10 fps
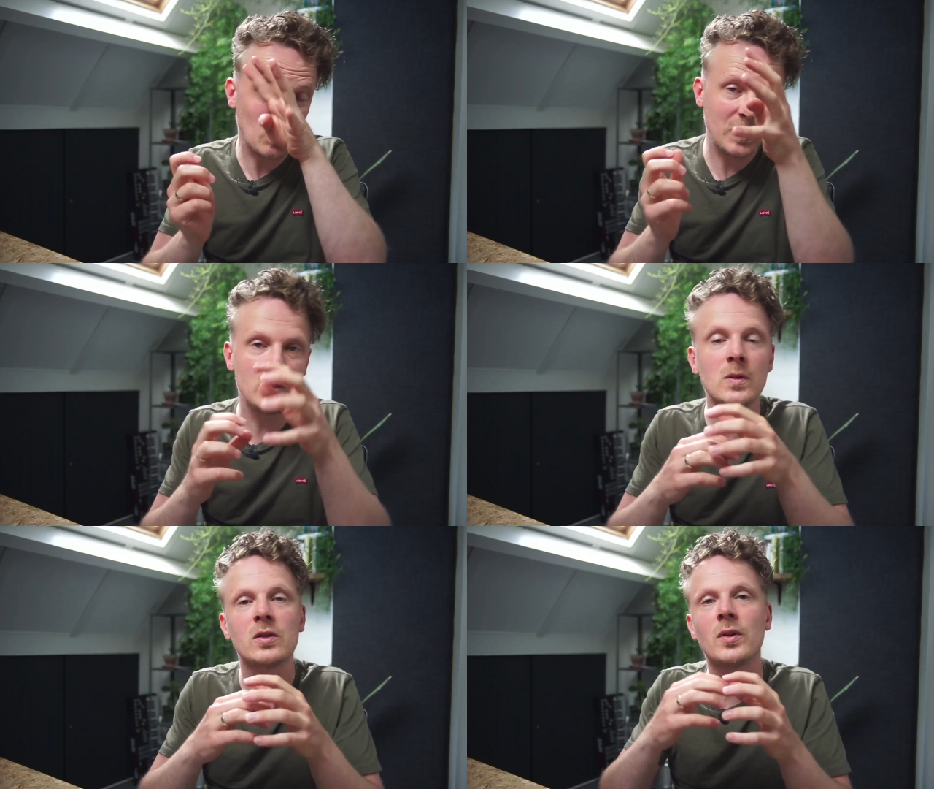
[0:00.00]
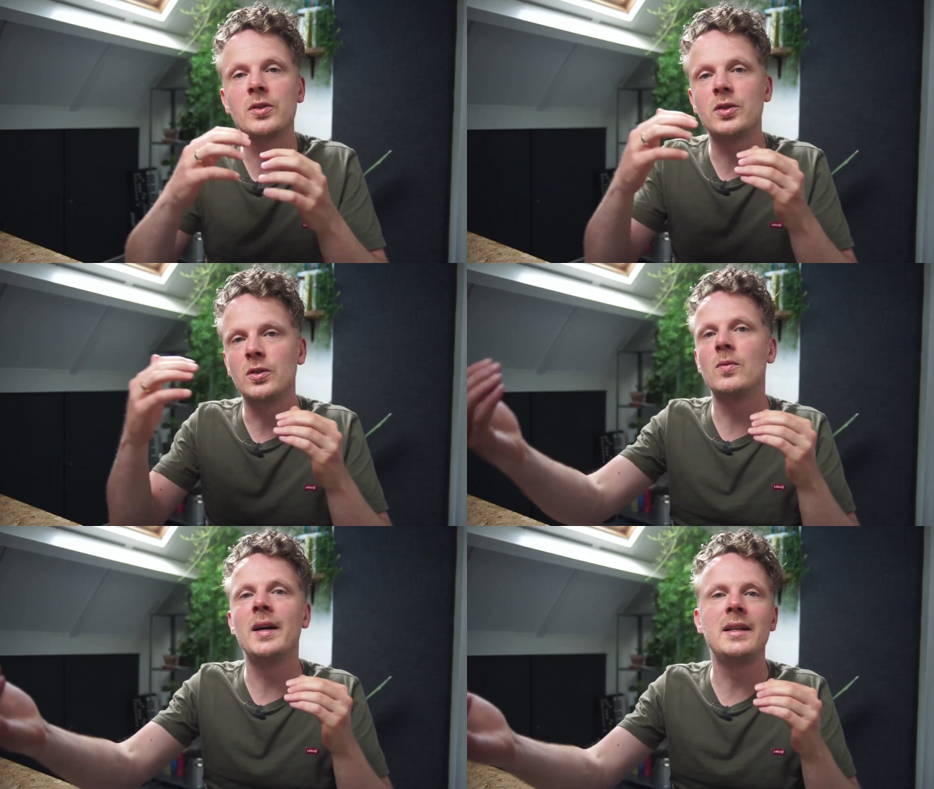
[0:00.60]
So we do not want
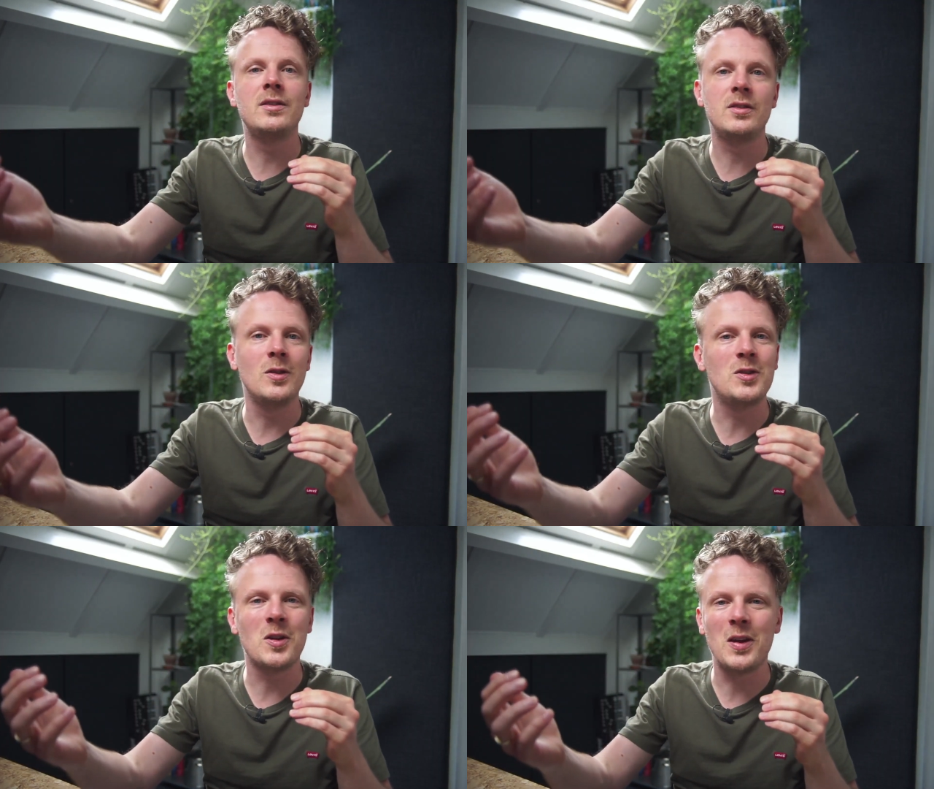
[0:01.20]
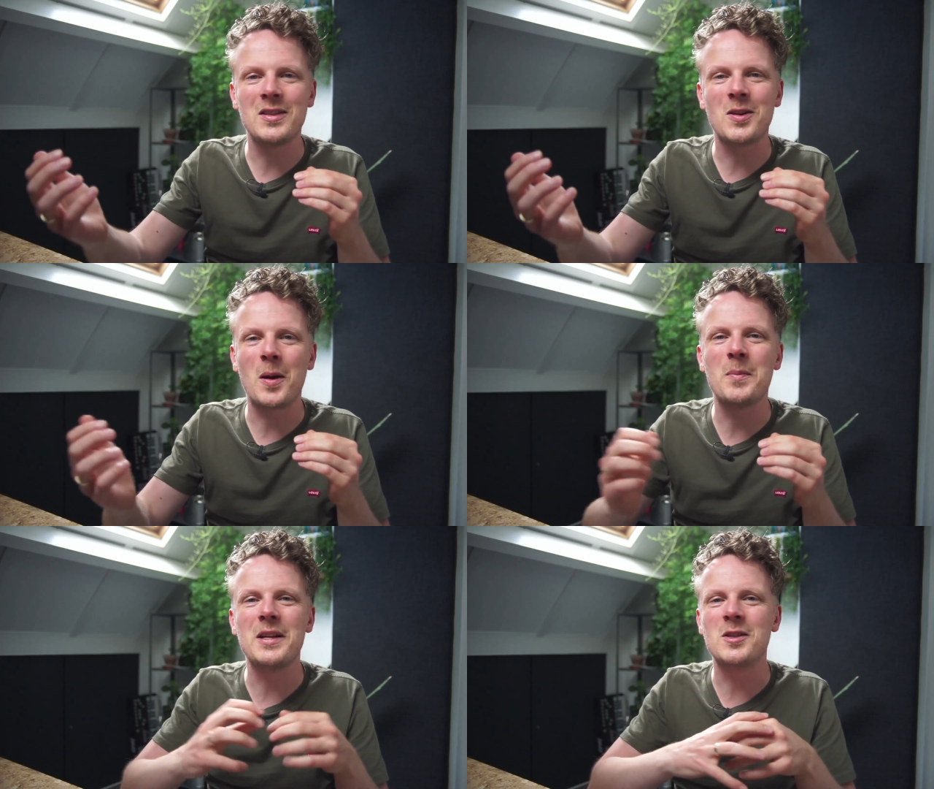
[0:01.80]
to wait until the
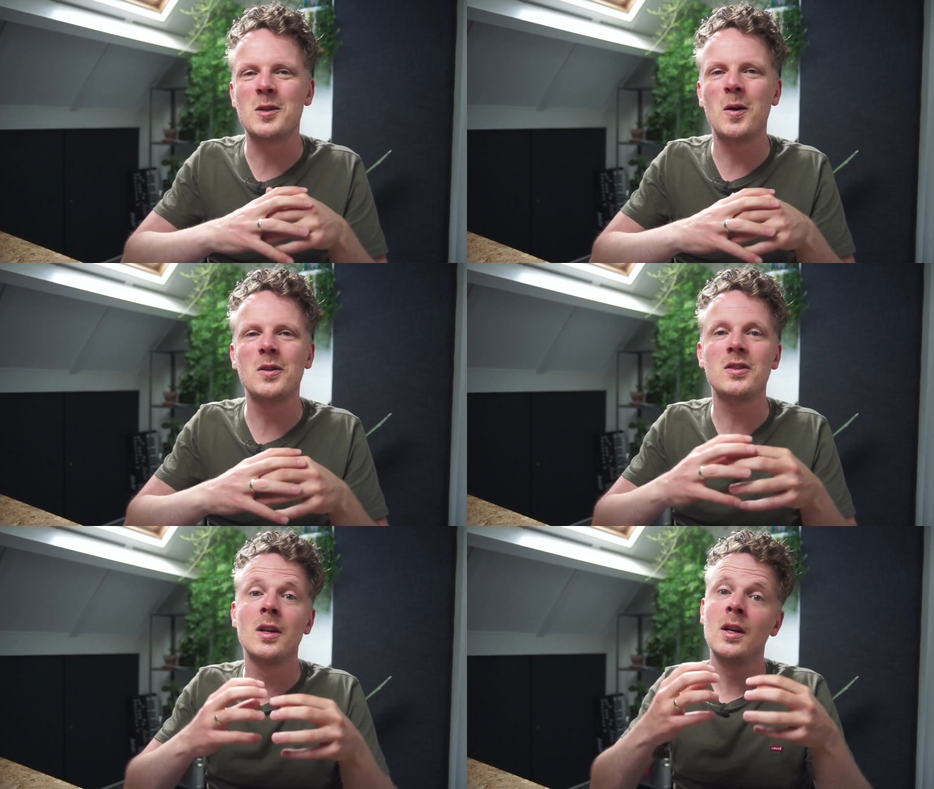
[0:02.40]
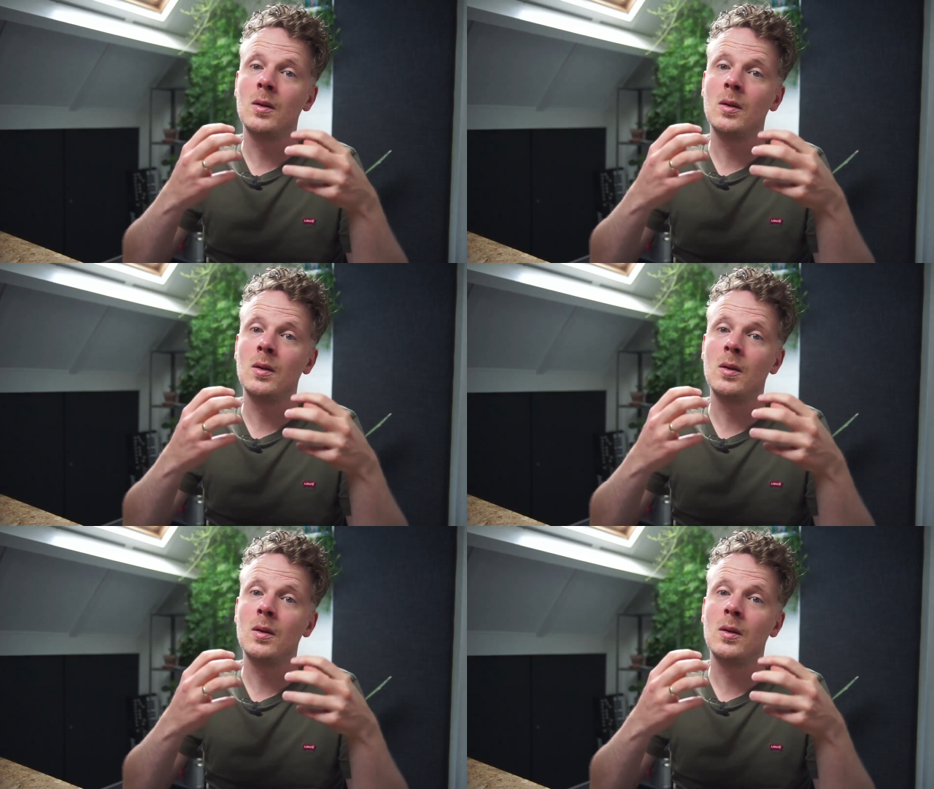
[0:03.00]
entire page is loaded.